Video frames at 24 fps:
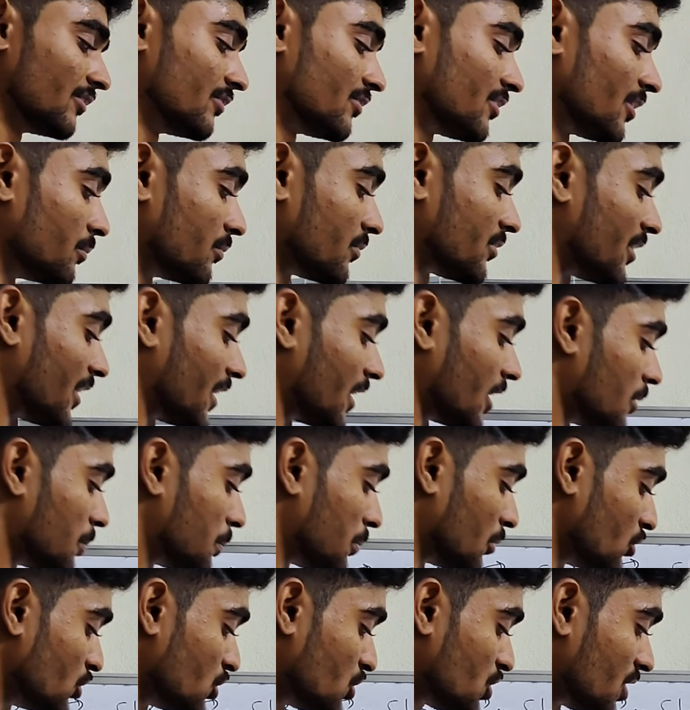from
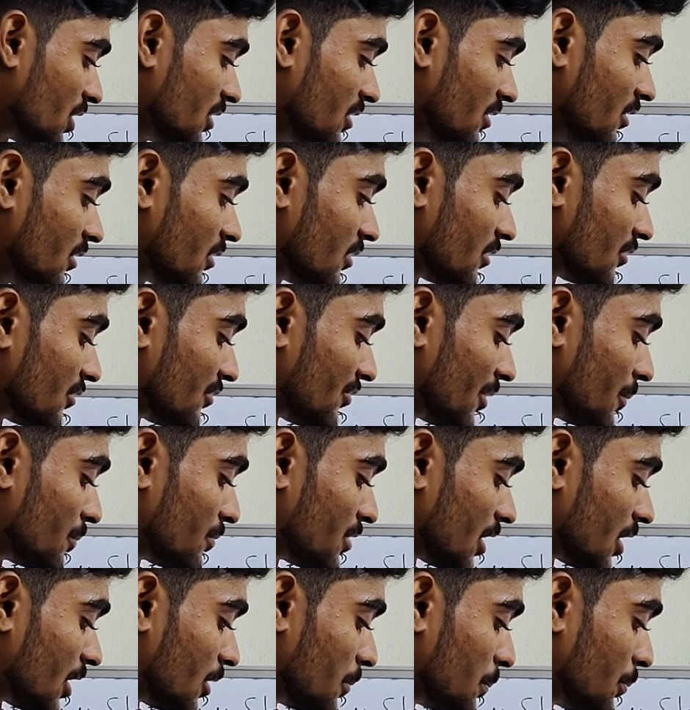second position
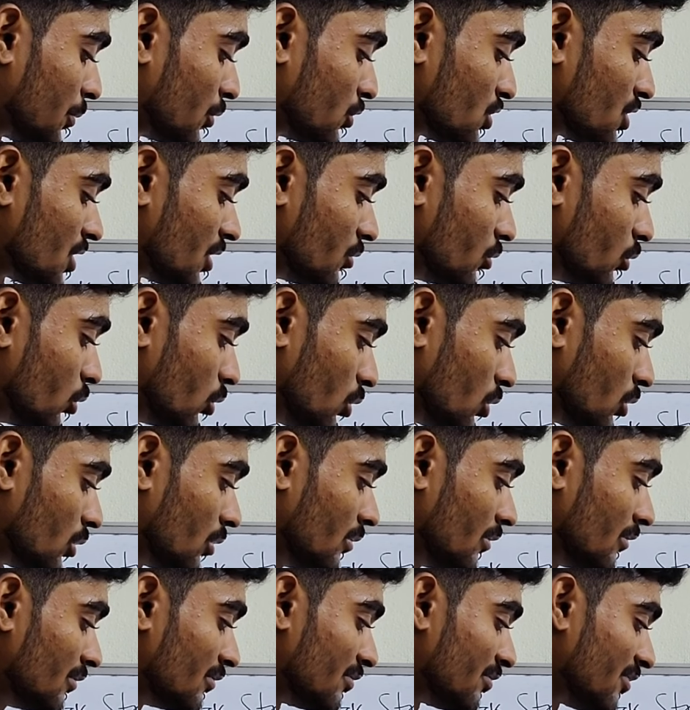node
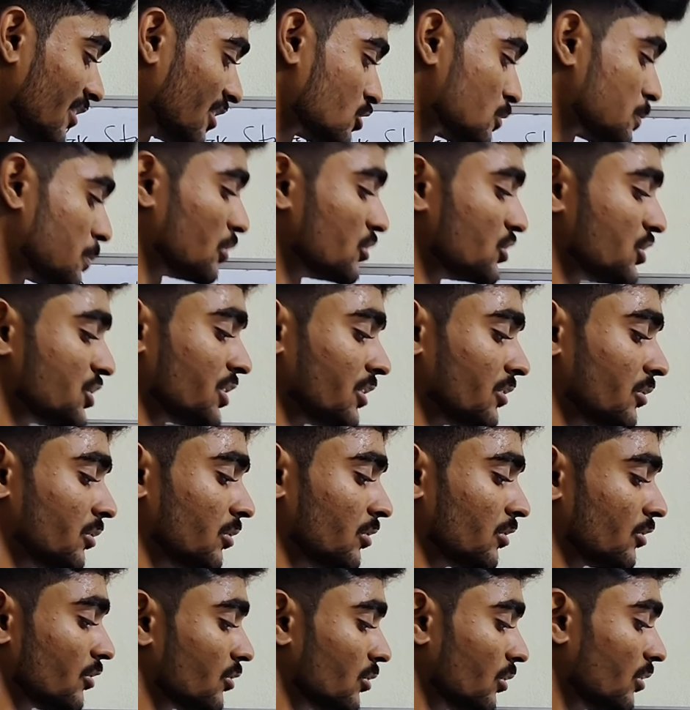to first position
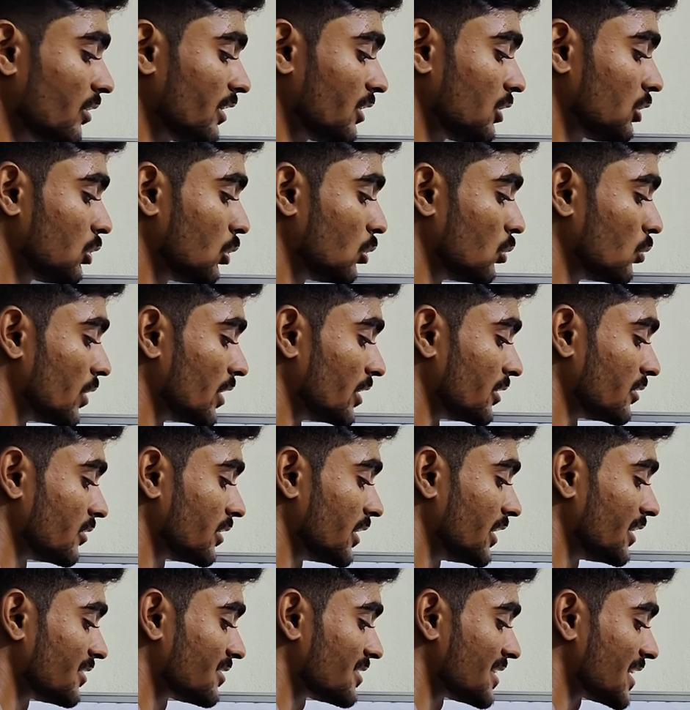node. So 2 1,
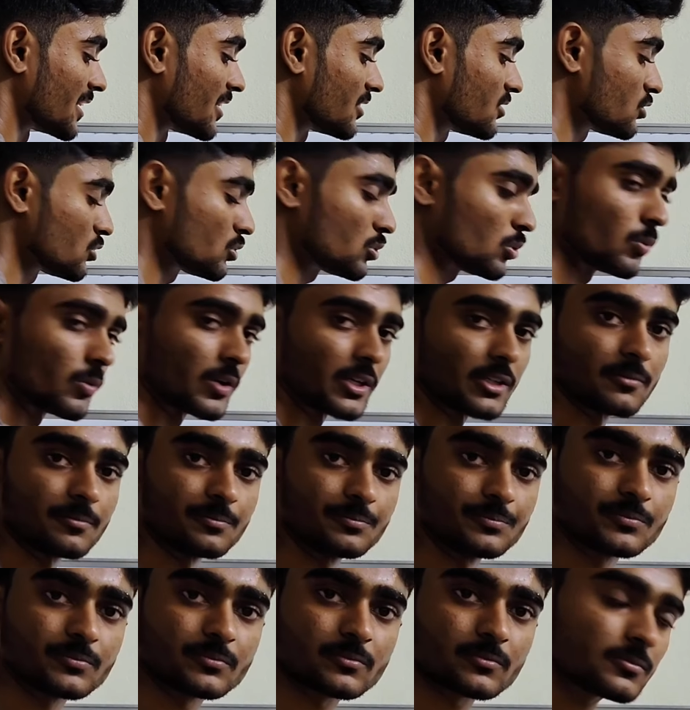it is taken as 2 1.
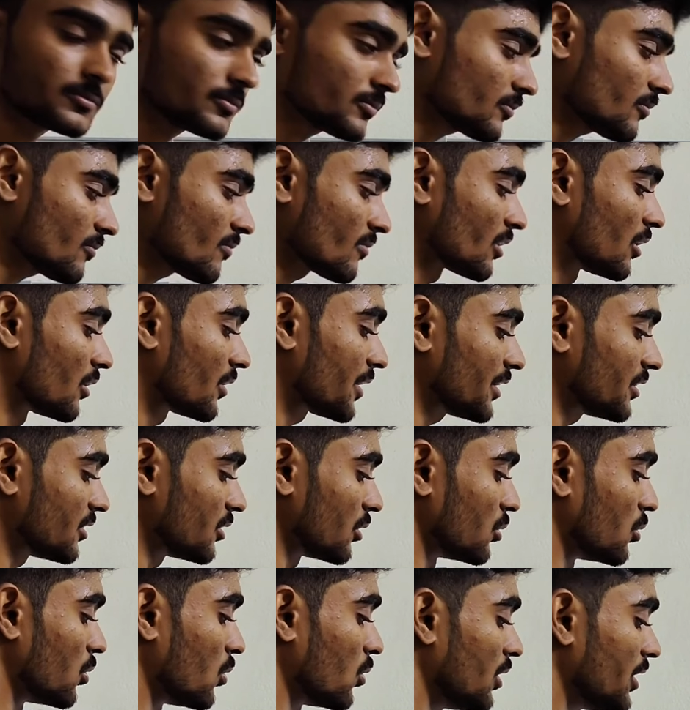Okay,
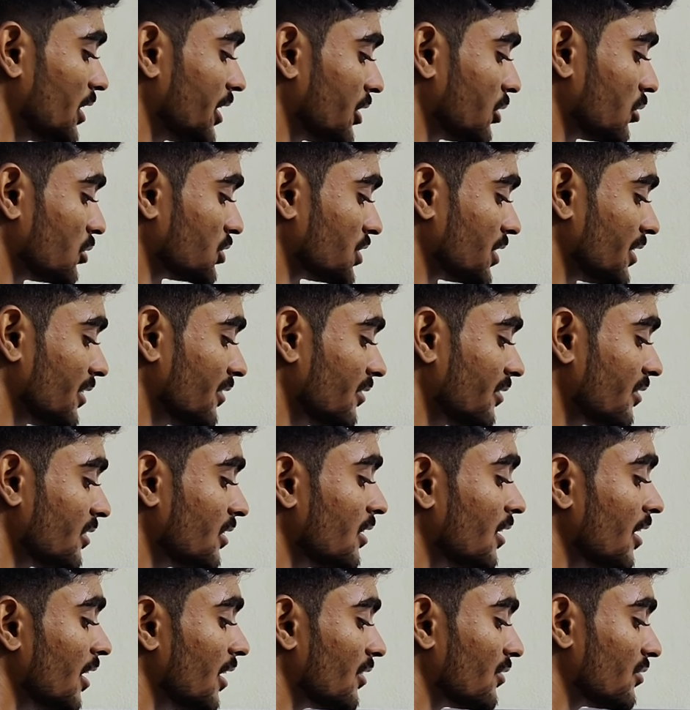the whole denotation is
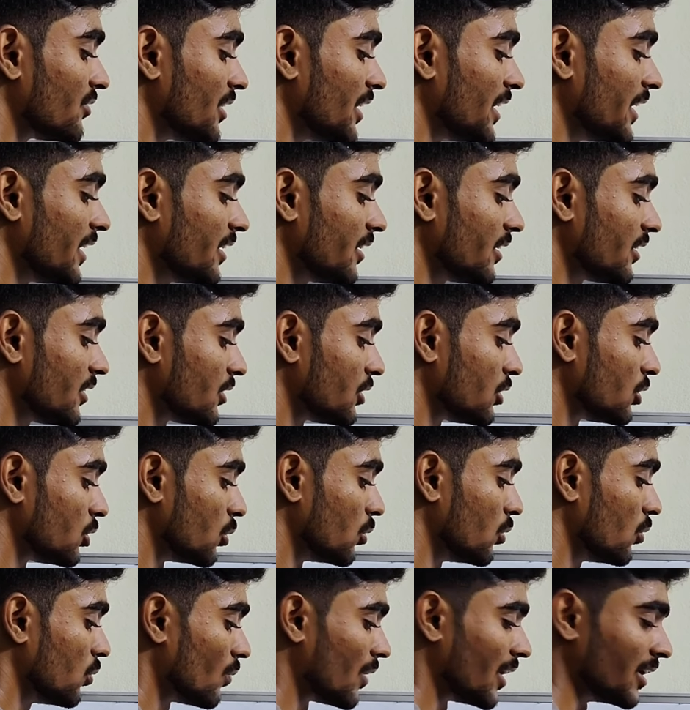3
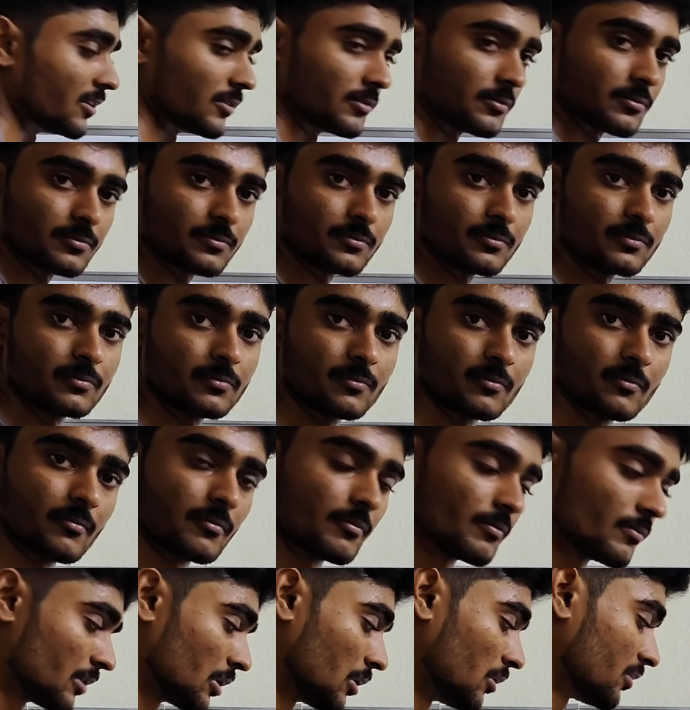2 1.
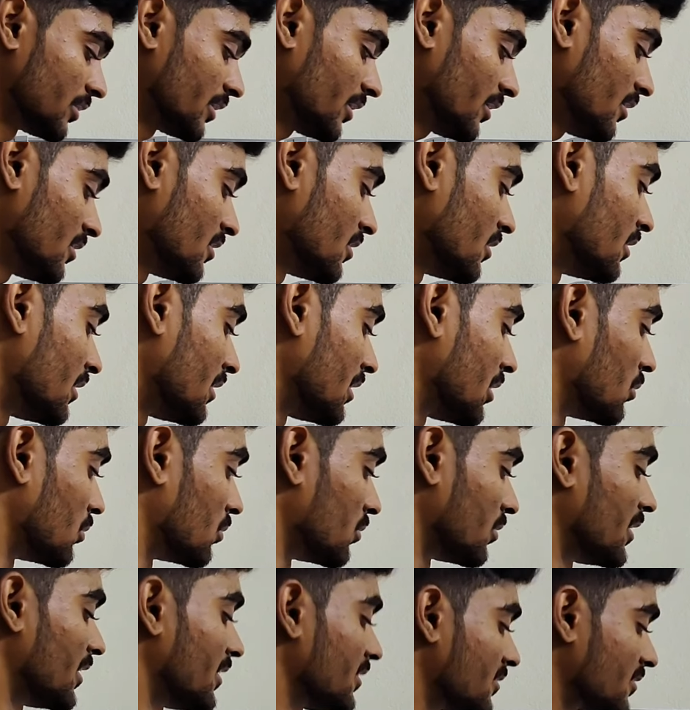Okay,
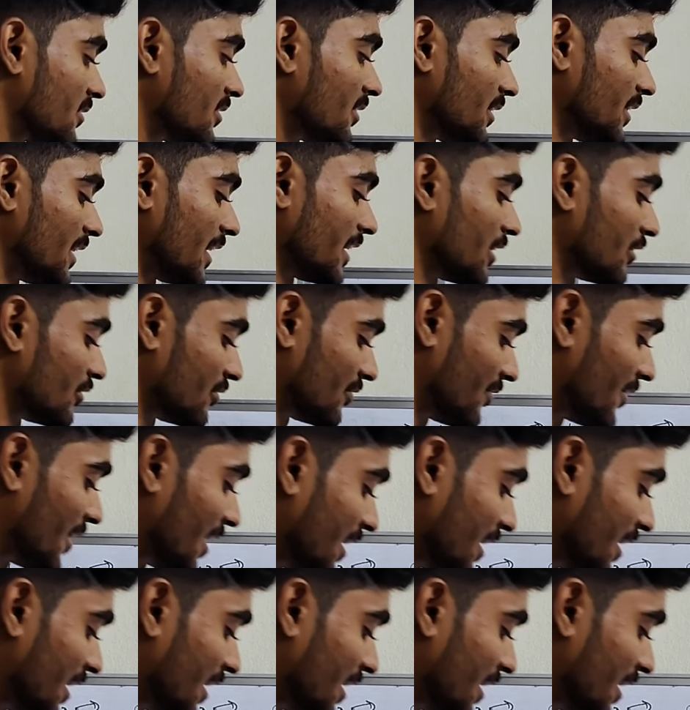now let's take a